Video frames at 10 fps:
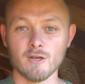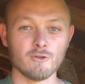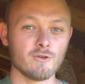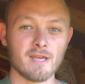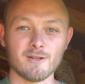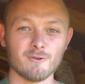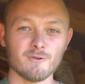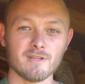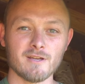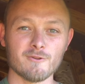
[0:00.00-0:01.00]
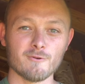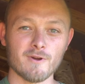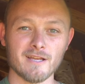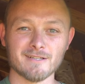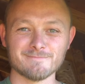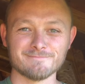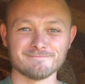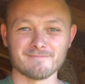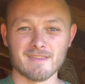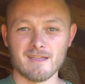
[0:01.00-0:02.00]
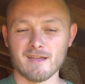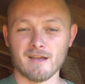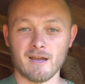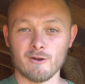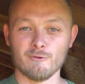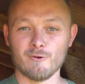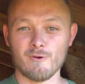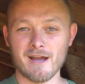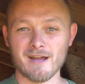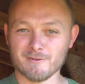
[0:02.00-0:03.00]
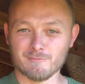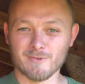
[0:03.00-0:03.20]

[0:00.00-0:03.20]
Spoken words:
You can't do it the other way. I don't know why,